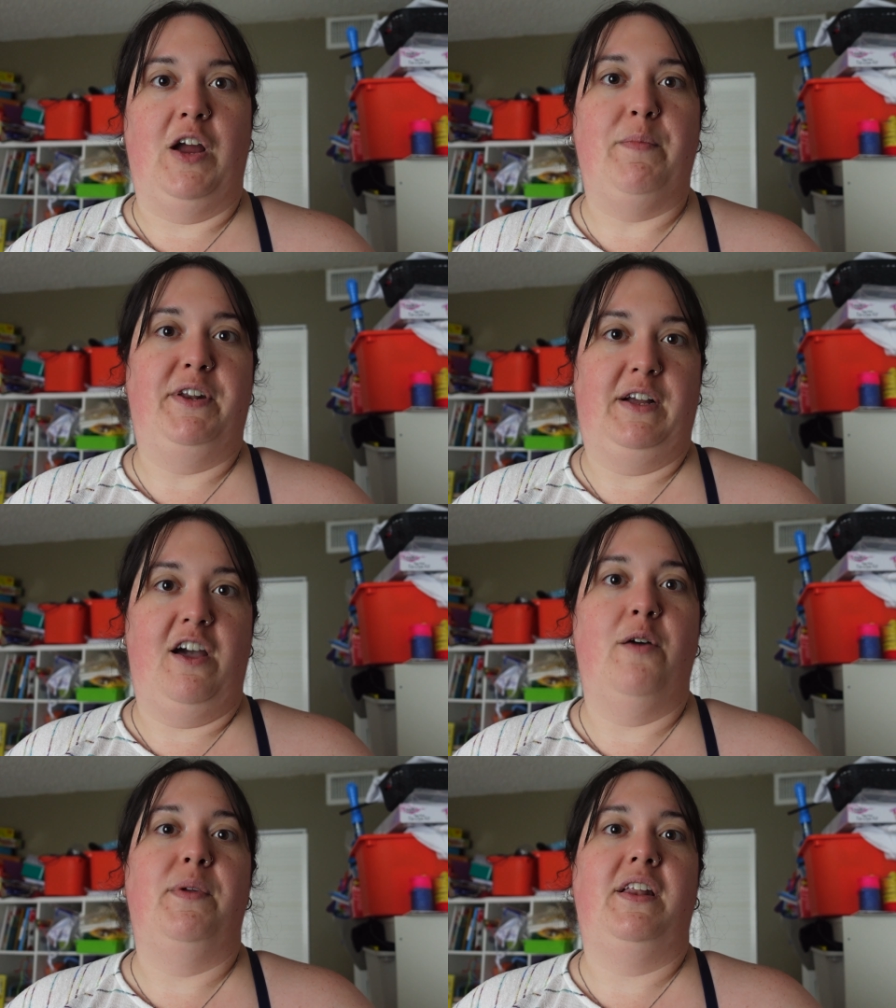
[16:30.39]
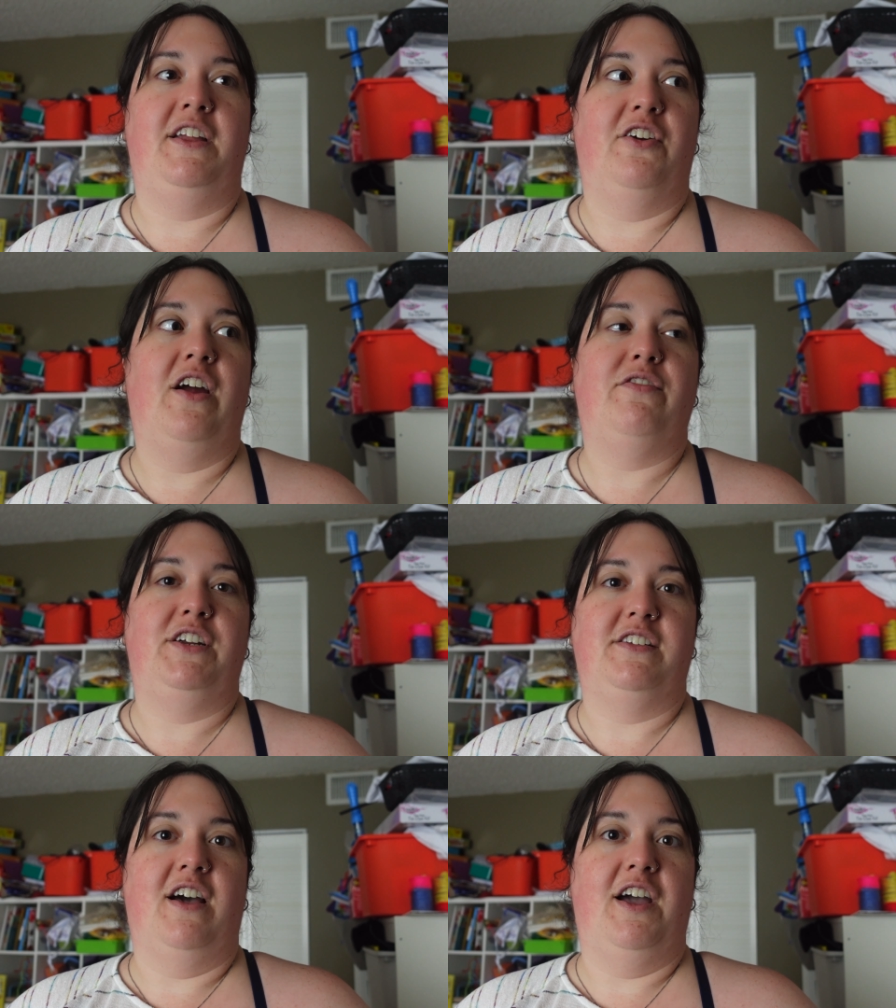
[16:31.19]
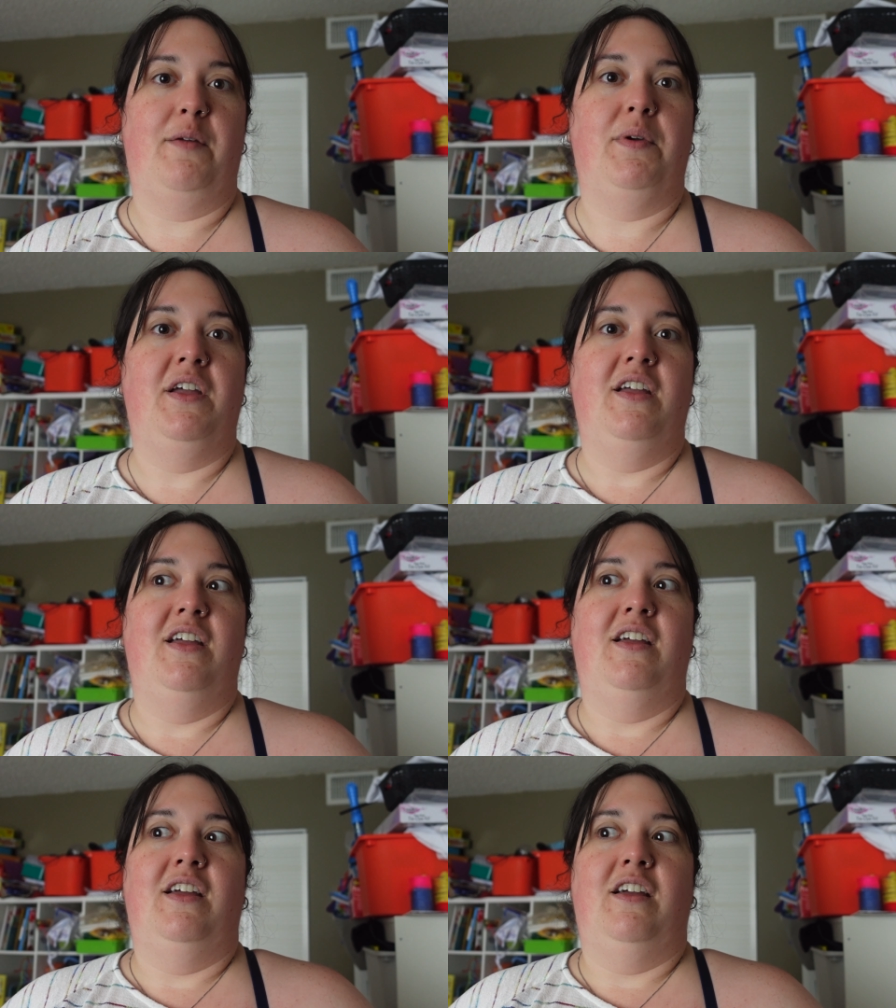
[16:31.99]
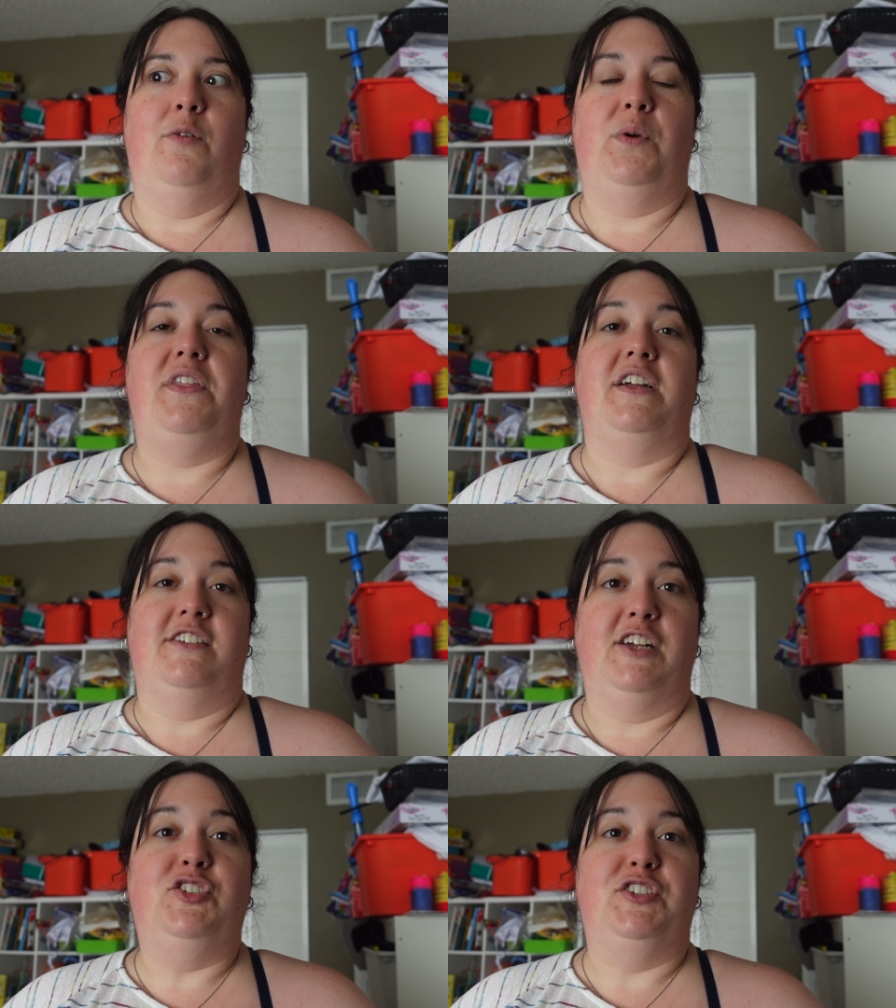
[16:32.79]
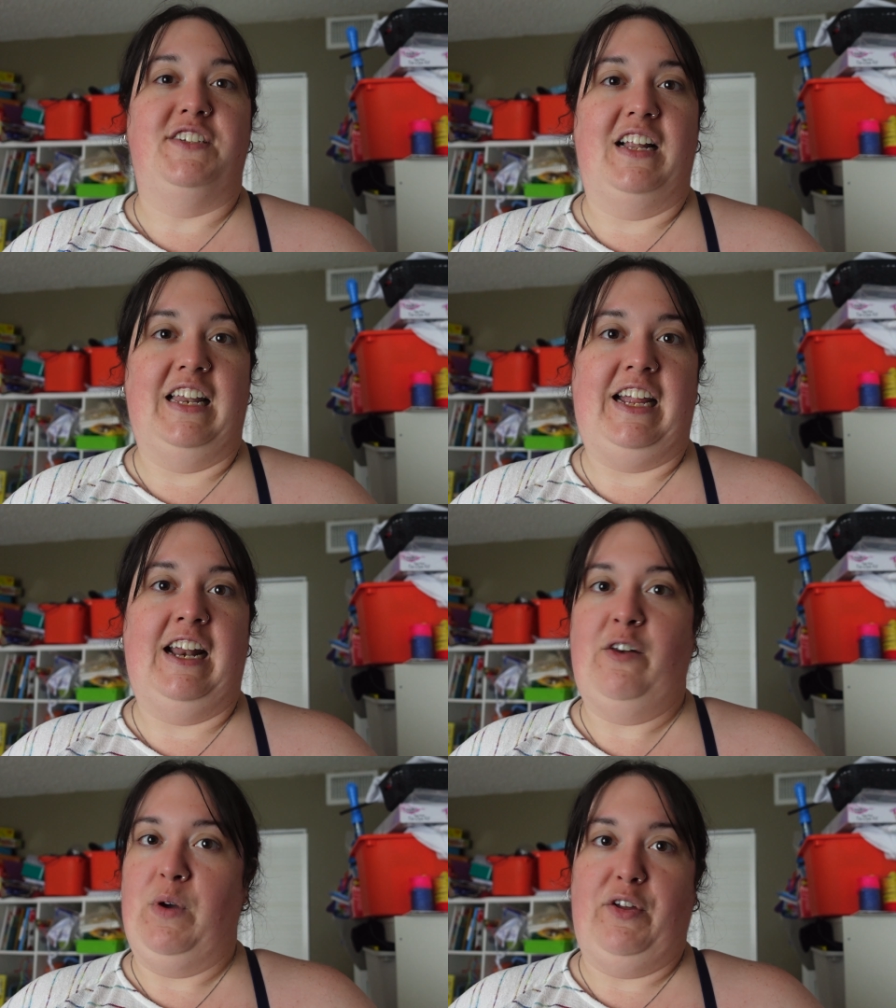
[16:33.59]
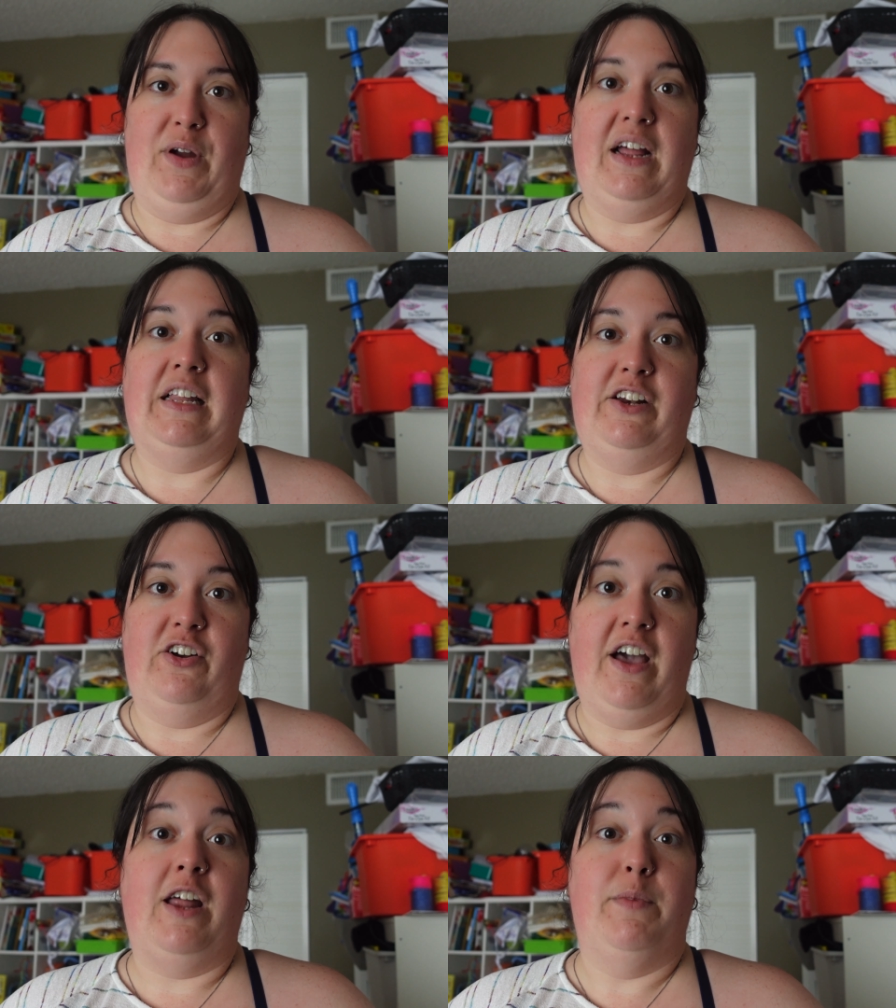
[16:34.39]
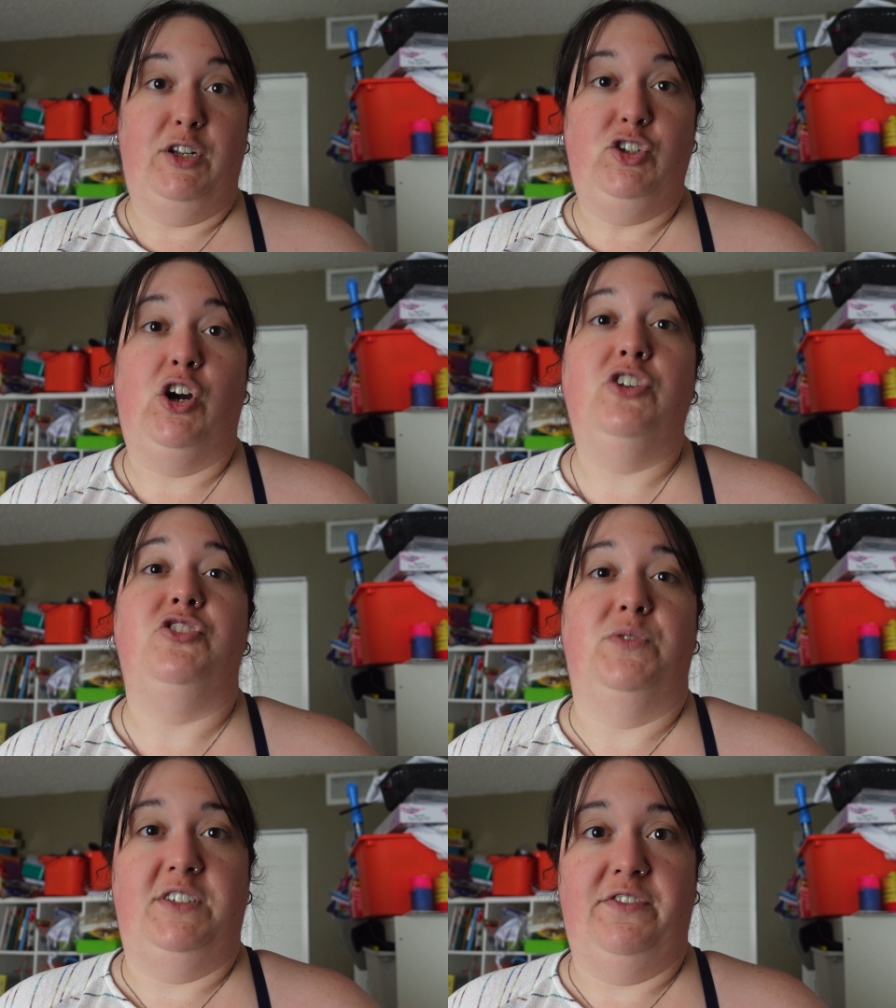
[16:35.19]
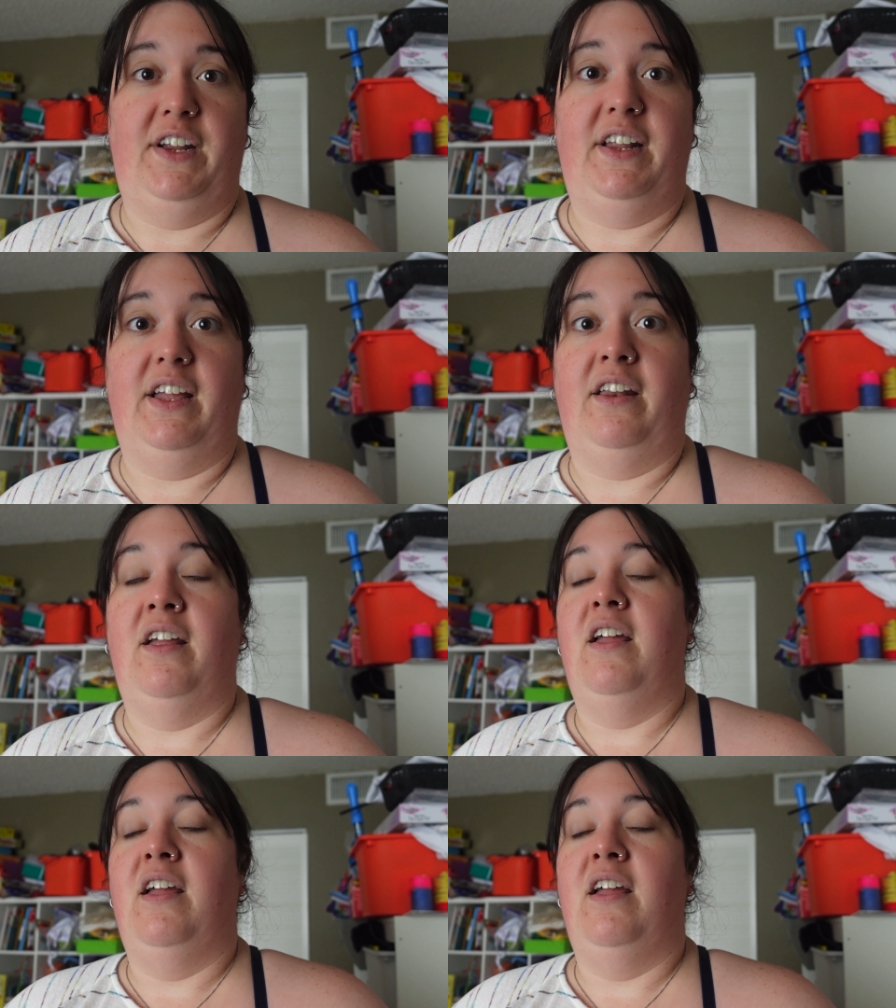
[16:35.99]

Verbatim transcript: I'm going to come in here every time with the intention to clean, and whether I clean or not, I'm going to charge you as if I did.